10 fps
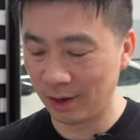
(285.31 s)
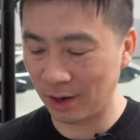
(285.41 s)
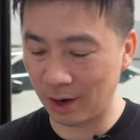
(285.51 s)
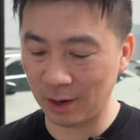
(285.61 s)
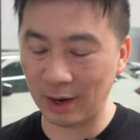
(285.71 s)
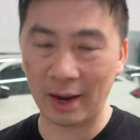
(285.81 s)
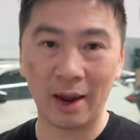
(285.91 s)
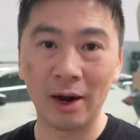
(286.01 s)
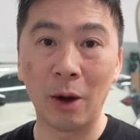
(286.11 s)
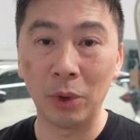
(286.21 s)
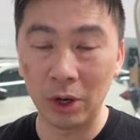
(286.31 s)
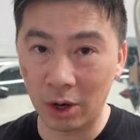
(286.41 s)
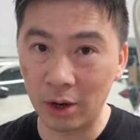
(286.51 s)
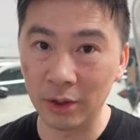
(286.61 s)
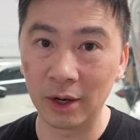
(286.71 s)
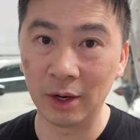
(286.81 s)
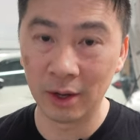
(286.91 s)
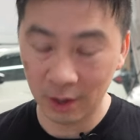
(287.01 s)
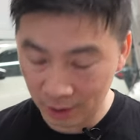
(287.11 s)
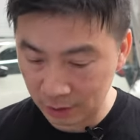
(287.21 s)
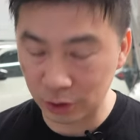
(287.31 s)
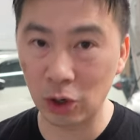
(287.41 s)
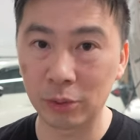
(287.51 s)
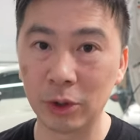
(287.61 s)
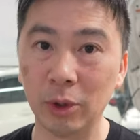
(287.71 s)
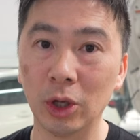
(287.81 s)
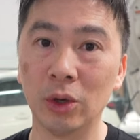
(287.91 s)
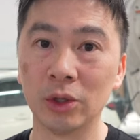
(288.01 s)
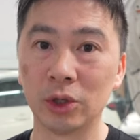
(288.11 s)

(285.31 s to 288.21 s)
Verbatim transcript: Uh, again, I'll put it all in the description below.